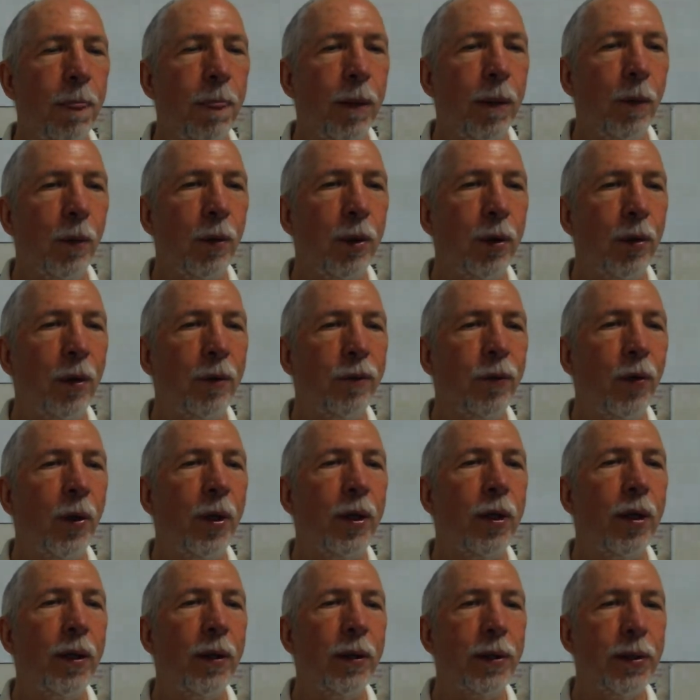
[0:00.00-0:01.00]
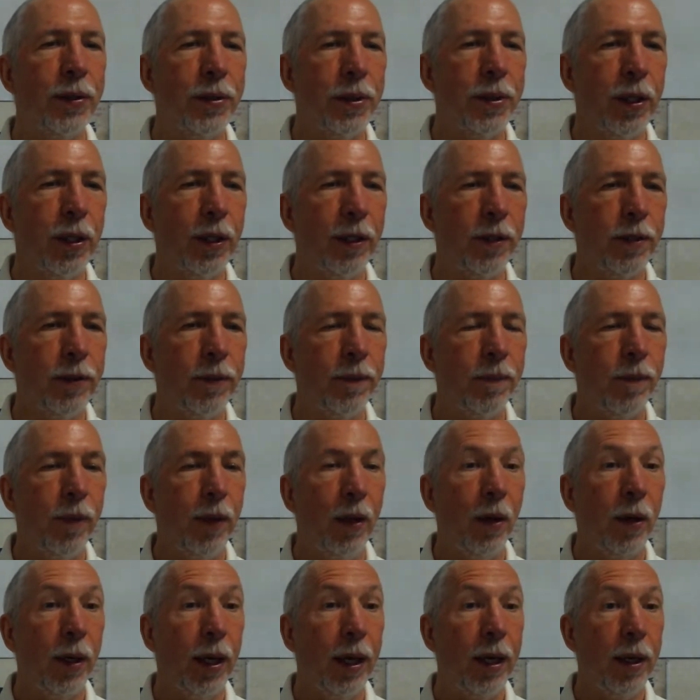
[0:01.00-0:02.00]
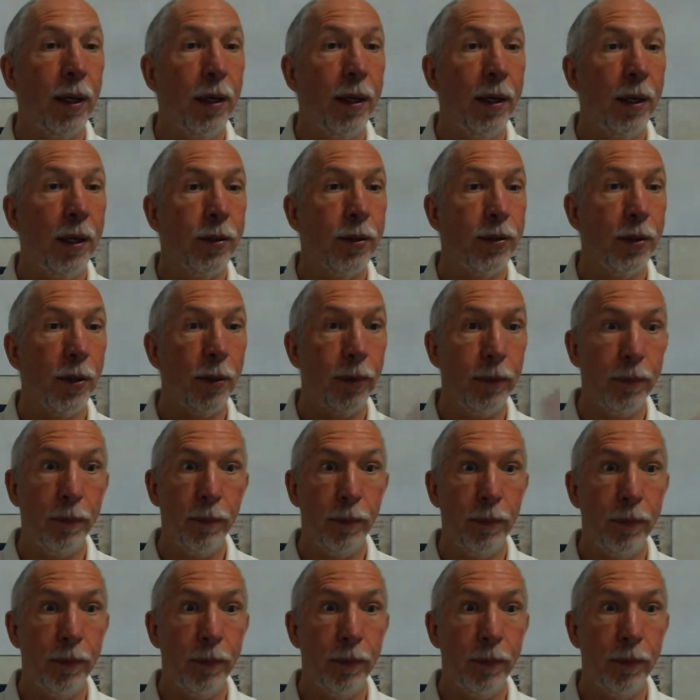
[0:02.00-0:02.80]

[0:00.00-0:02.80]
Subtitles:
We're going to avoid all those things. Okay, so,